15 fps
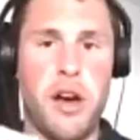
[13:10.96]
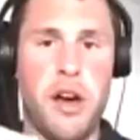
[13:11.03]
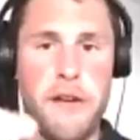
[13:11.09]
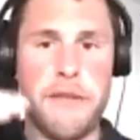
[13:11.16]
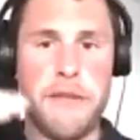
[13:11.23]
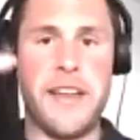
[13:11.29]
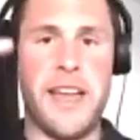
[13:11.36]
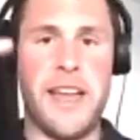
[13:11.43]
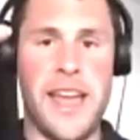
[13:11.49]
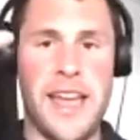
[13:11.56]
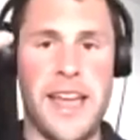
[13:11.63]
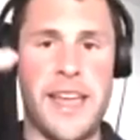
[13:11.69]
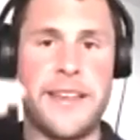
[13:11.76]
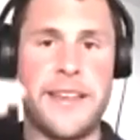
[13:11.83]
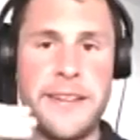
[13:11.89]
of
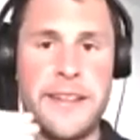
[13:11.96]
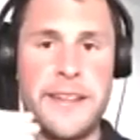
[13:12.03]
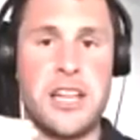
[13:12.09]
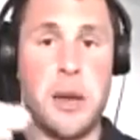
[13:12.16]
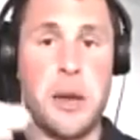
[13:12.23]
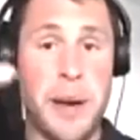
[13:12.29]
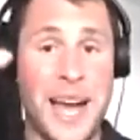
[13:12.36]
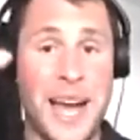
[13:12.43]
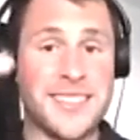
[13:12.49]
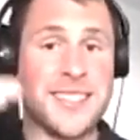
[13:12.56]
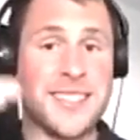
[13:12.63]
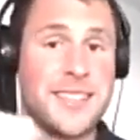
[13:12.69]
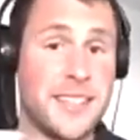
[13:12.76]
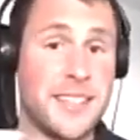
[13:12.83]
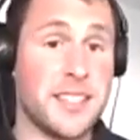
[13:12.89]
a
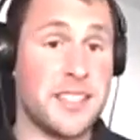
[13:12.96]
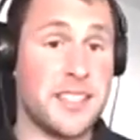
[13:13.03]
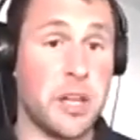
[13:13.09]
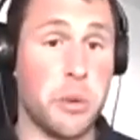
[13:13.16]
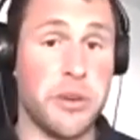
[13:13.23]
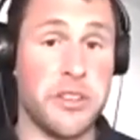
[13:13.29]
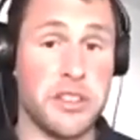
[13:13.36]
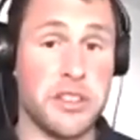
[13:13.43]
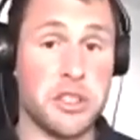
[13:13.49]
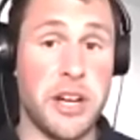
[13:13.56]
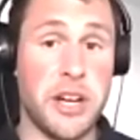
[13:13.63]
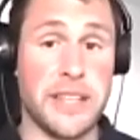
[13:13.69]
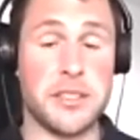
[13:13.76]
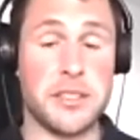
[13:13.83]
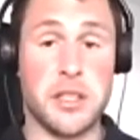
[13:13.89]
capacity to deal with the
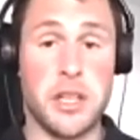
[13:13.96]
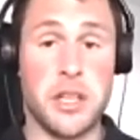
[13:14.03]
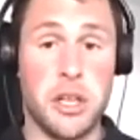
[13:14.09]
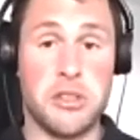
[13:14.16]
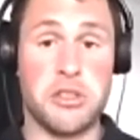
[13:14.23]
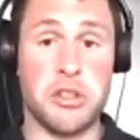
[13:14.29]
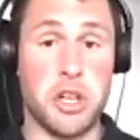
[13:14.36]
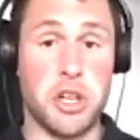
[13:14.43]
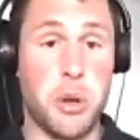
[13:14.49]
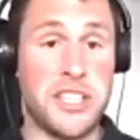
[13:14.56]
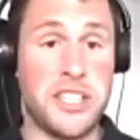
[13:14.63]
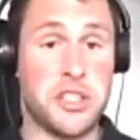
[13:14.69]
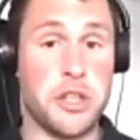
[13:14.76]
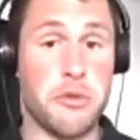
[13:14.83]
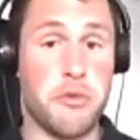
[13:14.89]
stress. So the
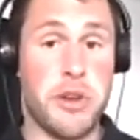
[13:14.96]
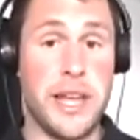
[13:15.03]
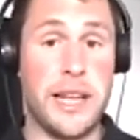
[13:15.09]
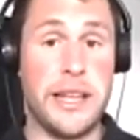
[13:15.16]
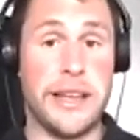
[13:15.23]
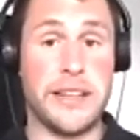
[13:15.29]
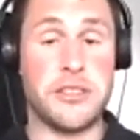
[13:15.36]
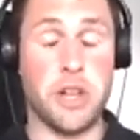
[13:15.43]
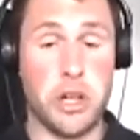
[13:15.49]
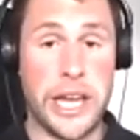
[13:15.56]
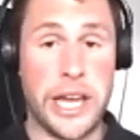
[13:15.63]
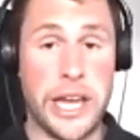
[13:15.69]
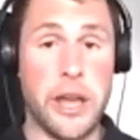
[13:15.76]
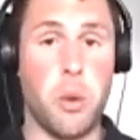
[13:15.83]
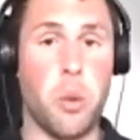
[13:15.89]
question really is,
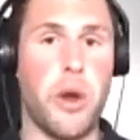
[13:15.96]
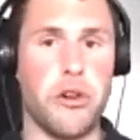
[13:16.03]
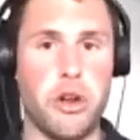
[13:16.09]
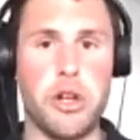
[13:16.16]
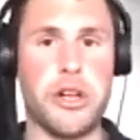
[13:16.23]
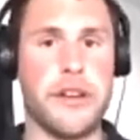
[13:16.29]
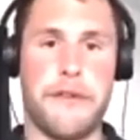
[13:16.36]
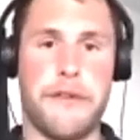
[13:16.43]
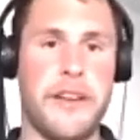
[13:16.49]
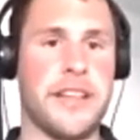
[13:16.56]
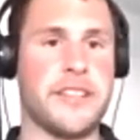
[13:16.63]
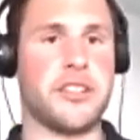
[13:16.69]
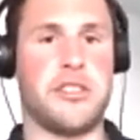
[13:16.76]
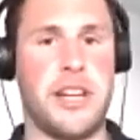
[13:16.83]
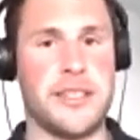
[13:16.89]
okay, we're all going to
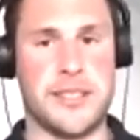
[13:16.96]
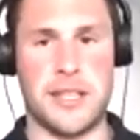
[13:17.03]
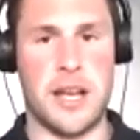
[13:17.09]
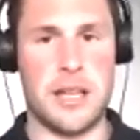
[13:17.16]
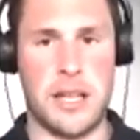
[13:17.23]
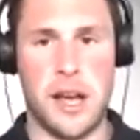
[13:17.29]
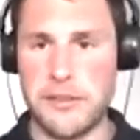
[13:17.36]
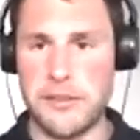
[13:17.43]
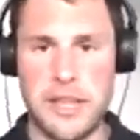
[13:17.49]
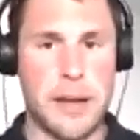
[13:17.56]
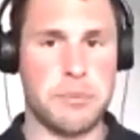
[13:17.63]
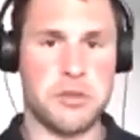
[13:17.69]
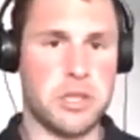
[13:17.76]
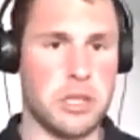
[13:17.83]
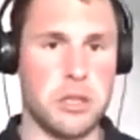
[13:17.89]
face stress in our lives,
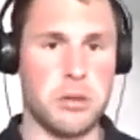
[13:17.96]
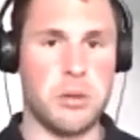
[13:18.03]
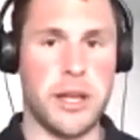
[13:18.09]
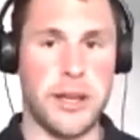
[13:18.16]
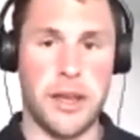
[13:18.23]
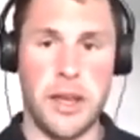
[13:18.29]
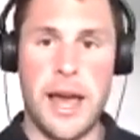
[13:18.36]
absolutely.